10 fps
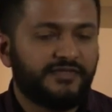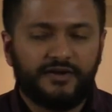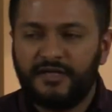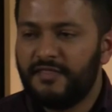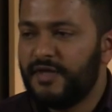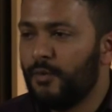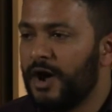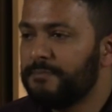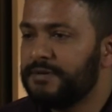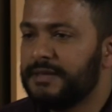They they
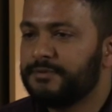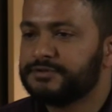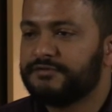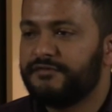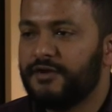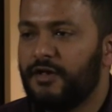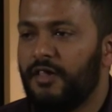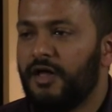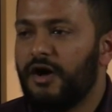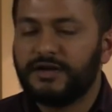want people to
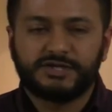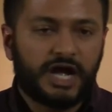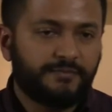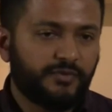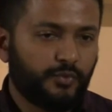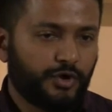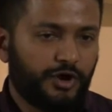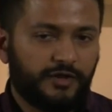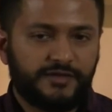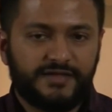feel on top of the
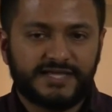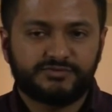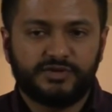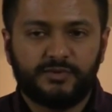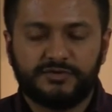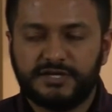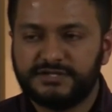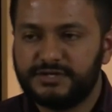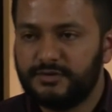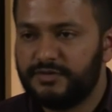world, and that's really what they do.